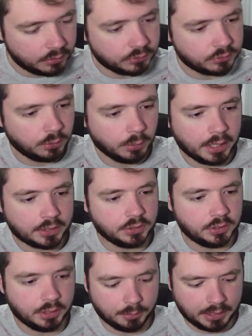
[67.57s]
So we're
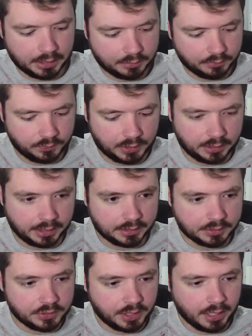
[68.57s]
actually going to make
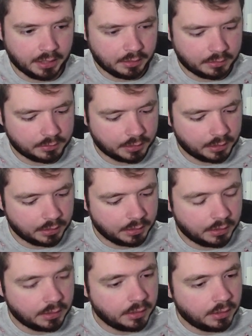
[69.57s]
VLAN 10
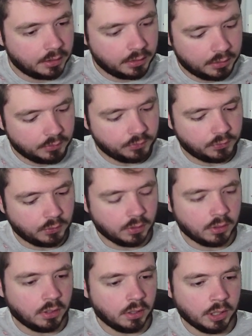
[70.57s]

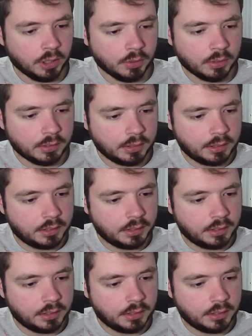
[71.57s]
for our,